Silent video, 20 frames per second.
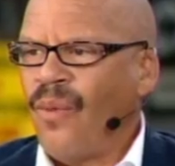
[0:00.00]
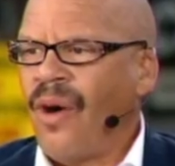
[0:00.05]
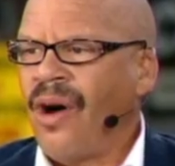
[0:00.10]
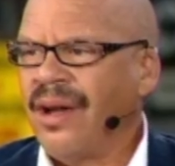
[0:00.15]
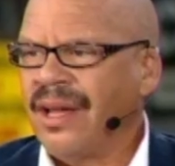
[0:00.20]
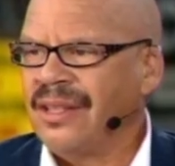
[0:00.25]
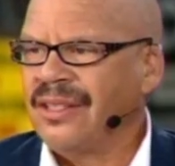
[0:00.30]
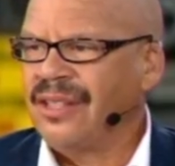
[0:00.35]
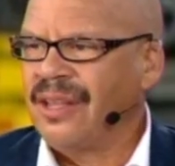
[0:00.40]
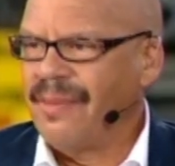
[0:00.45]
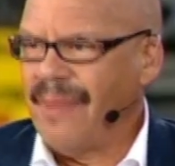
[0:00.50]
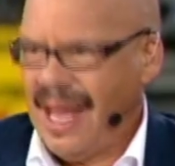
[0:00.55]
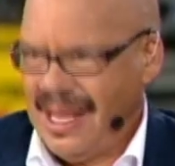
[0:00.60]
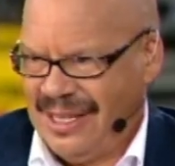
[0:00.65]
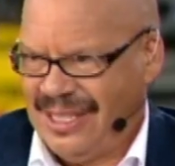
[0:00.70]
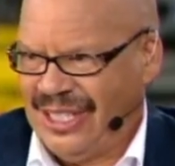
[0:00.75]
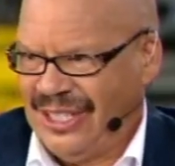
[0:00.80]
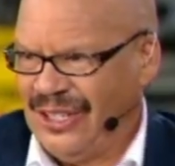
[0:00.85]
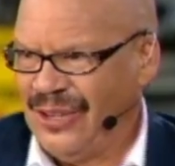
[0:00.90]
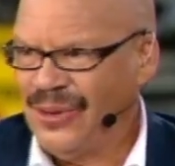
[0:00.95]
walk into my
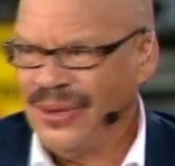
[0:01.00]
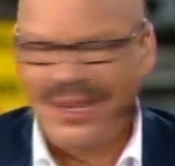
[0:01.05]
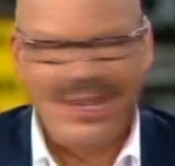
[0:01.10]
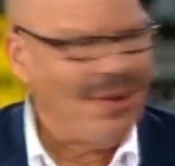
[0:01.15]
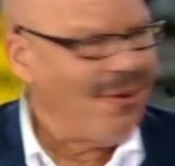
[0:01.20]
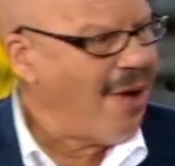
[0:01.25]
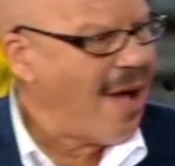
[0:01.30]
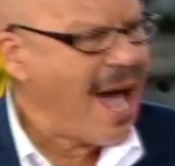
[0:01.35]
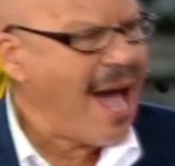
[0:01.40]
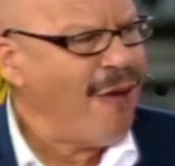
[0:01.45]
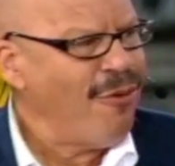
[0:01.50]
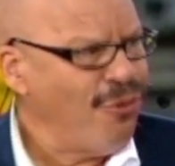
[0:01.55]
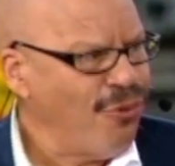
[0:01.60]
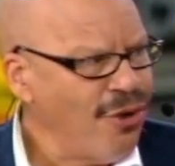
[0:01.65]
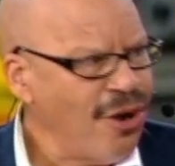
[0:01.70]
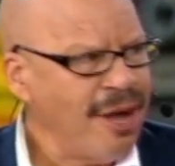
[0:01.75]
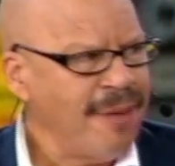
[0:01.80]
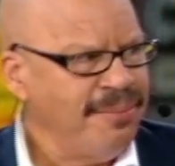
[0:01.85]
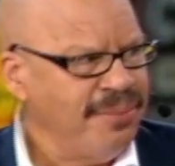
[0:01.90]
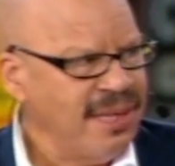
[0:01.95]
studio, I
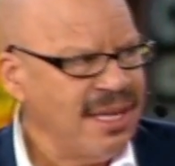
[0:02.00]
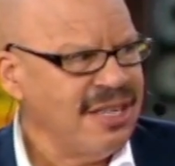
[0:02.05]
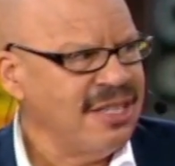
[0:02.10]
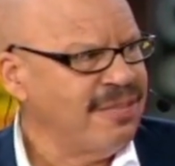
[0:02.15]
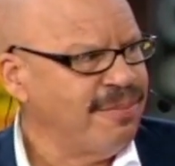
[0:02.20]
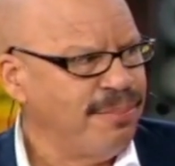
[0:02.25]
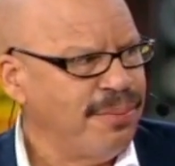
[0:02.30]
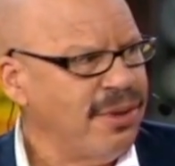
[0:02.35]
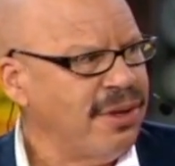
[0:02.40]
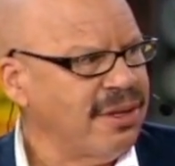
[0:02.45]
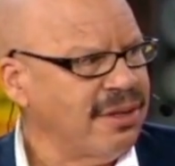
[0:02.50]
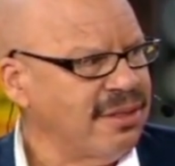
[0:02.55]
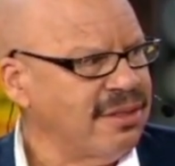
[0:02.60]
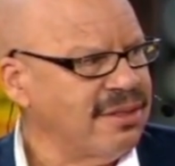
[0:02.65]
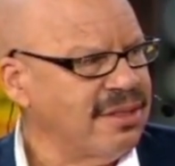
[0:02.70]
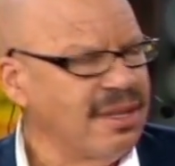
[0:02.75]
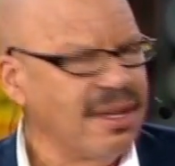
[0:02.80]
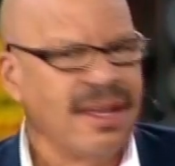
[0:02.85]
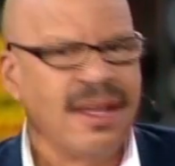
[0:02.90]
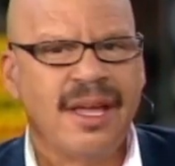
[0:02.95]
rub these
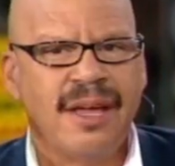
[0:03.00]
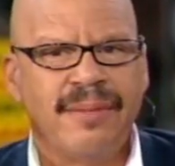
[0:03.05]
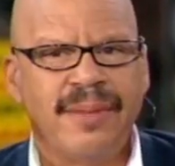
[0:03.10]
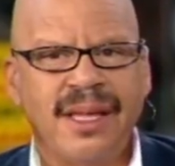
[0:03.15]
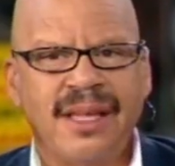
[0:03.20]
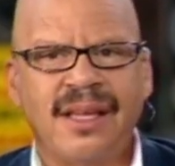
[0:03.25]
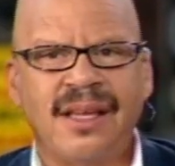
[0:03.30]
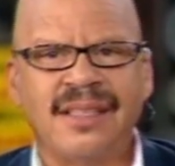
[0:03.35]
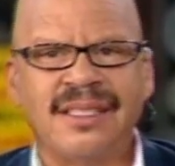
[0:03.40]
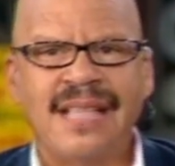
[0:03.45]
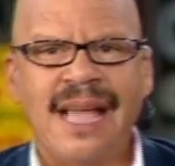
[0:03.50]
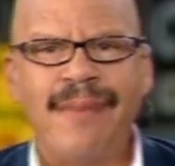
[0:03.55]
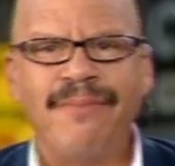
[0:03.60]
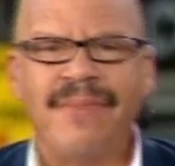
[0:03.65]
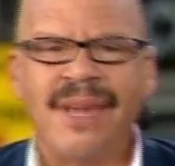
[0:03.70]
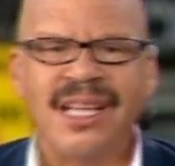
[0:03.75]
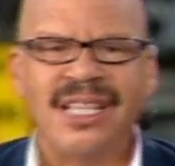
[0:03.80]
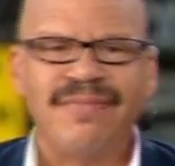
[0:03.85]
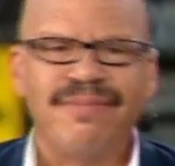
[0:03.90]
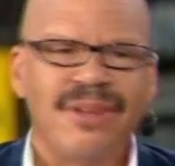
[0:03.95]
books because that
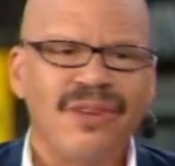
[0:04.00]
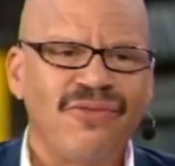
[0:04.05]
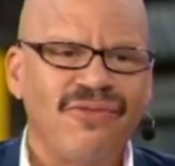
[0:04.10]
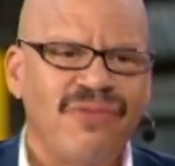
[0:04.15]
makes me